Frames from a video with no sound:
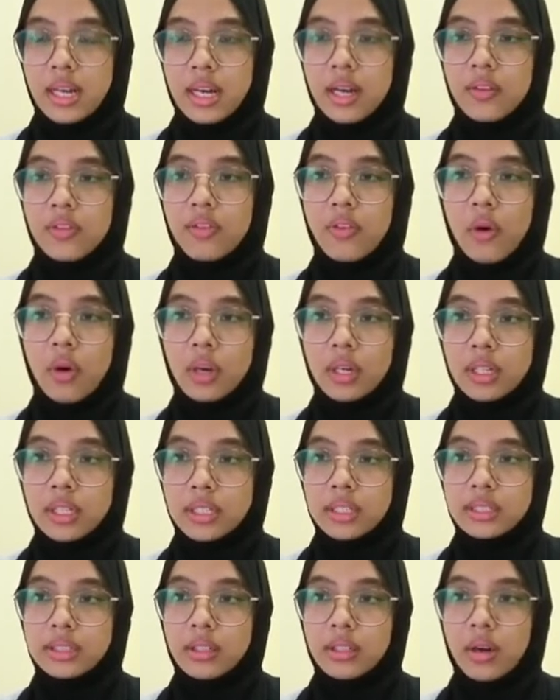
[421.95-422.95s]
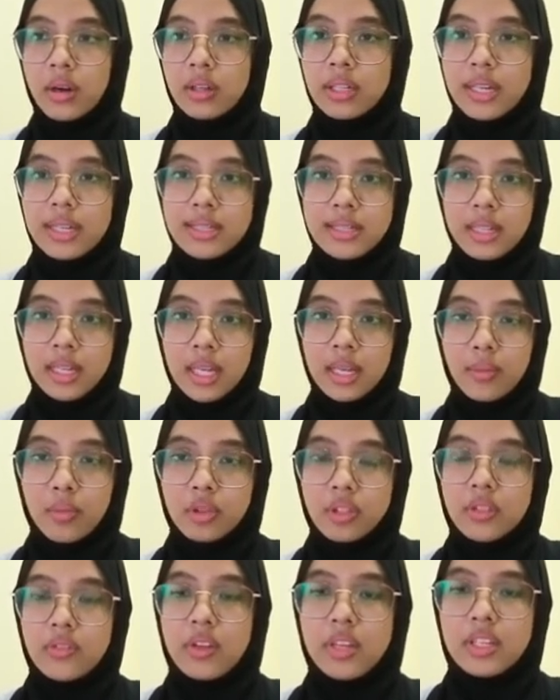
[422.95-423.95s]
focused on Nestle
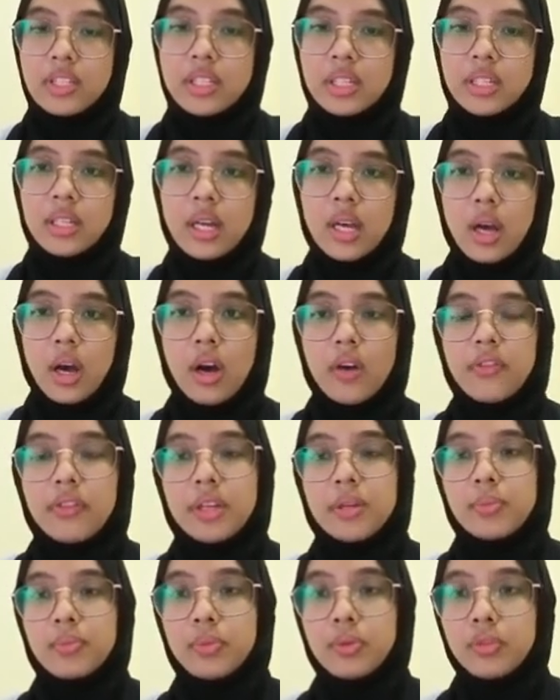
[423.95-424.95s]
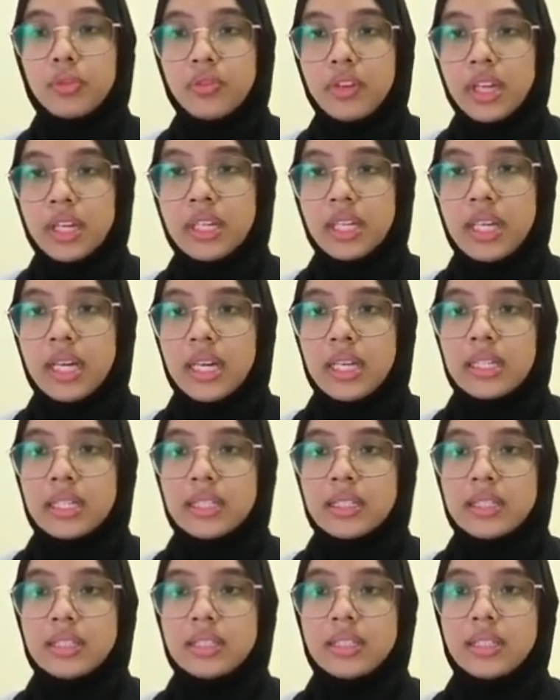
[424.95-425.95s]
motivation of improving
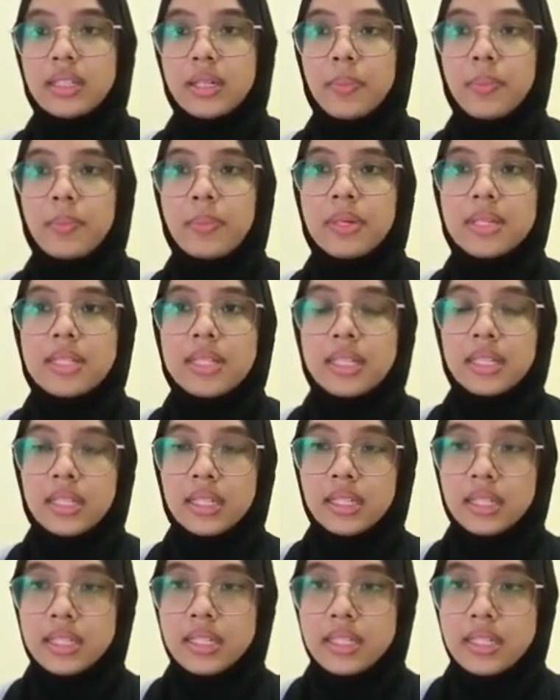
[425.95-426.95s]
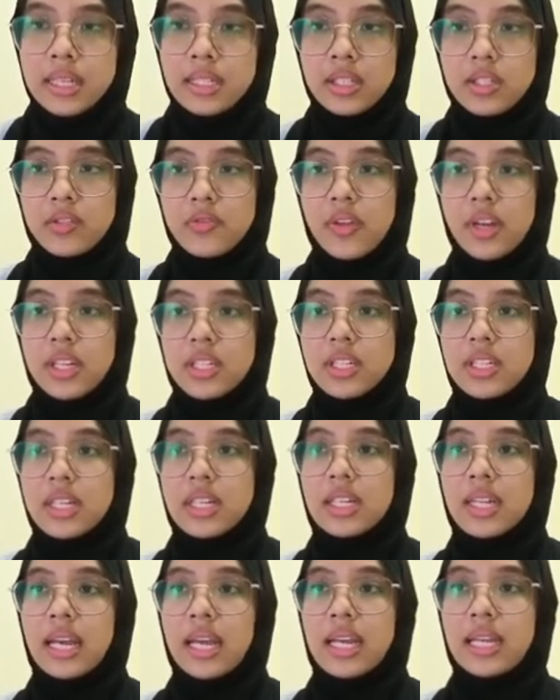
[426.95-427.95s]
the personal satisfaction
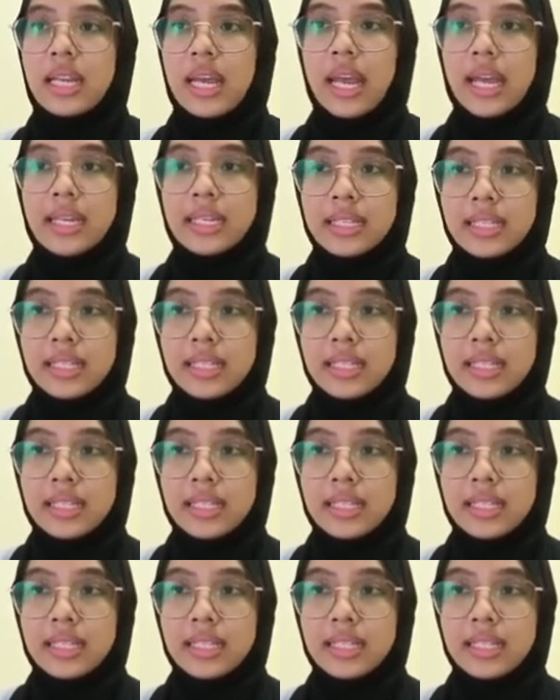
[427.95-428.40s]
and